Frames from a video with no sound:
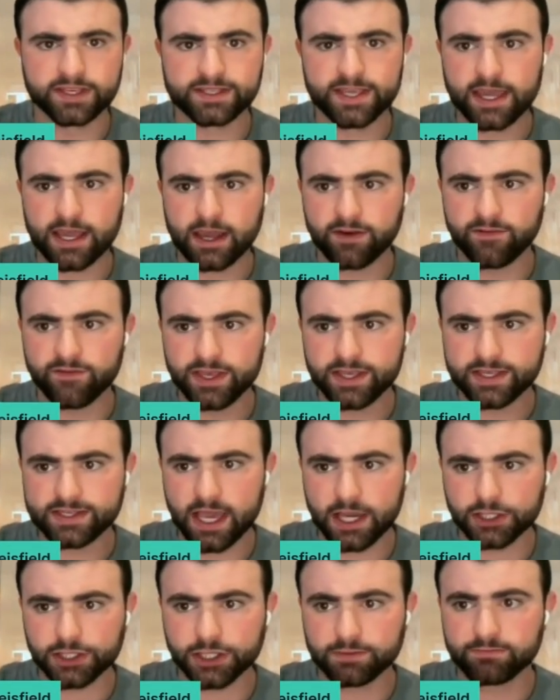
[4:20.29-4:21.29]
For the sake
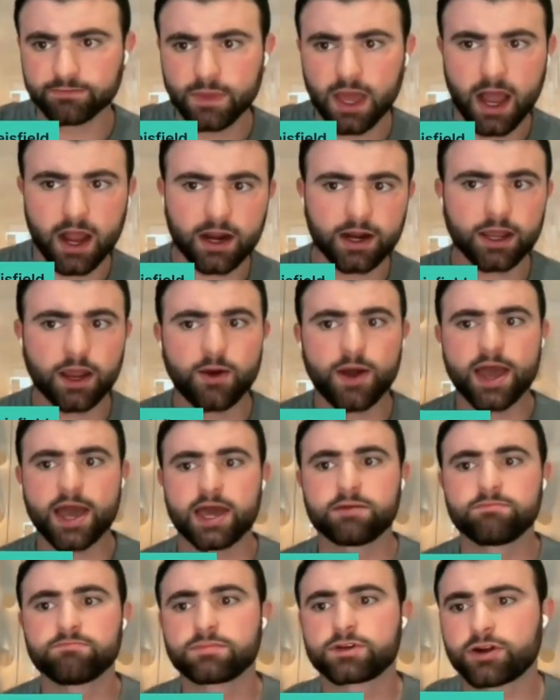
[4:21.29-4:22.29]
of this session, I'm going
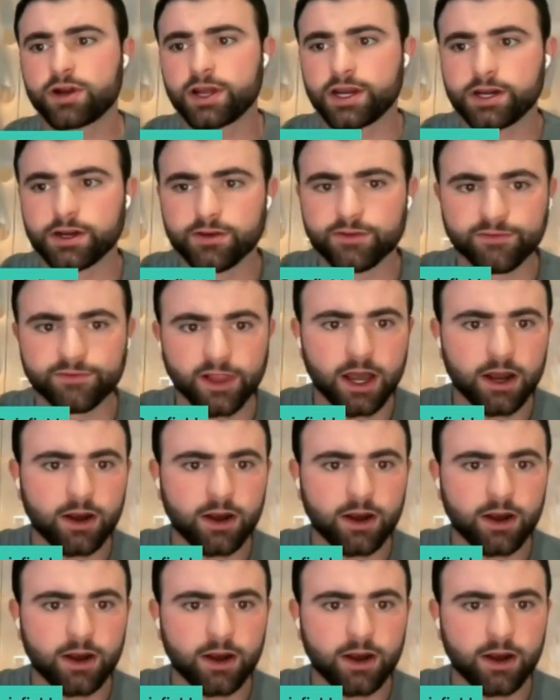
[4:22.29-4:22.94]
to go ahead, create a